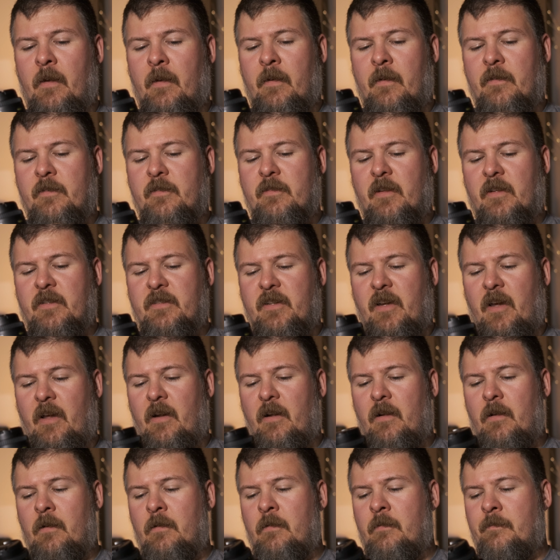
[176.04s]
So that's kind
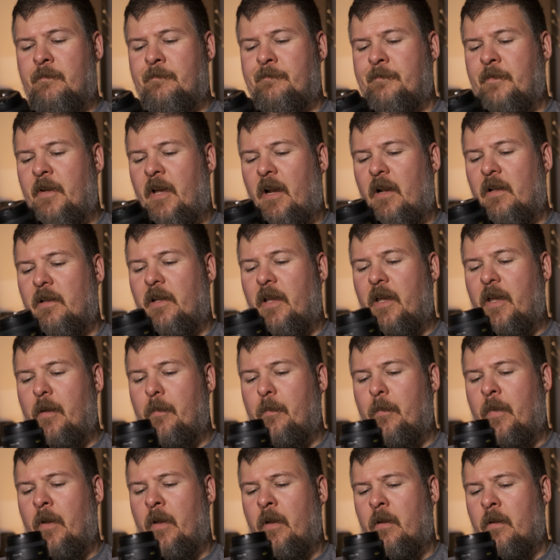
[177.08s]
of
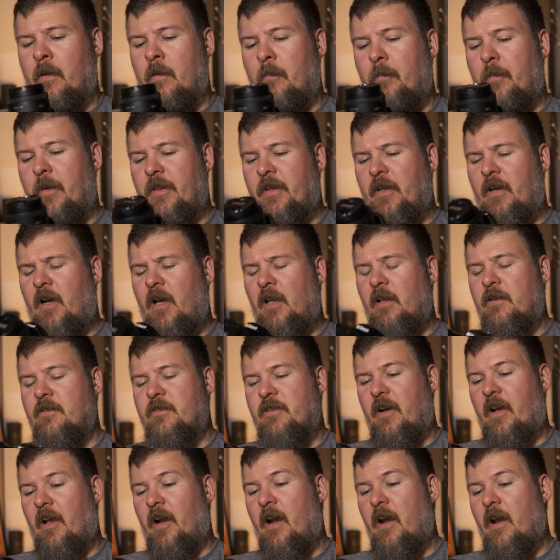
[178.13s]
lame. But the colors
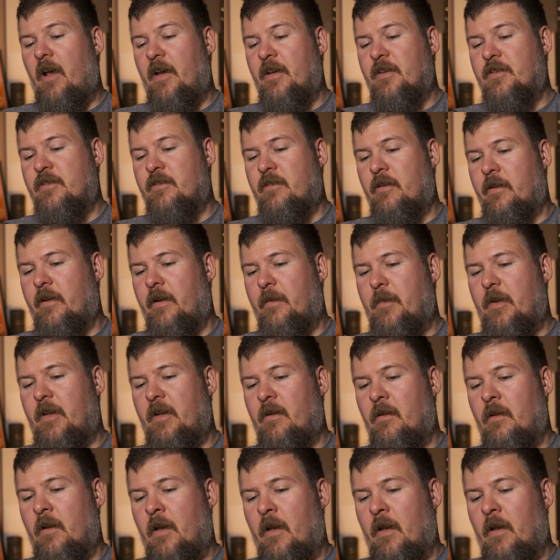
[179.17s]
are kind of nice. So I mean,
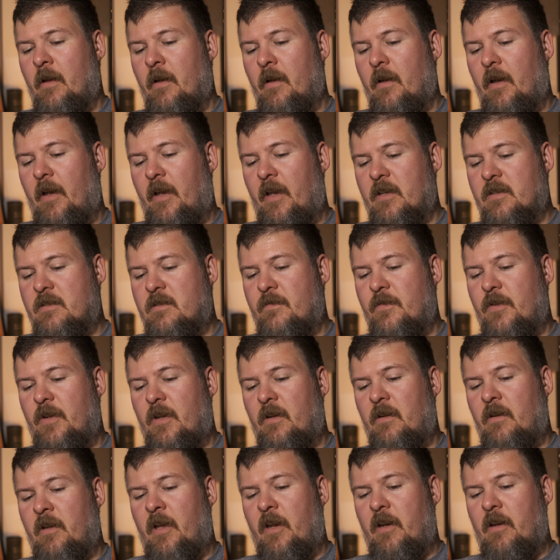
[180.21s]
I guess if you
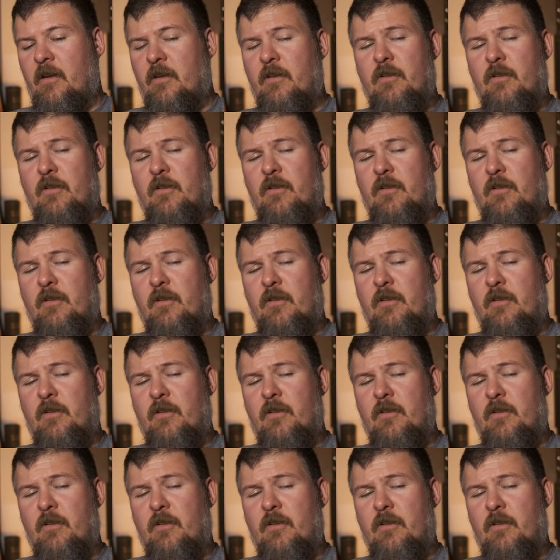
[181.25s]
didn't get in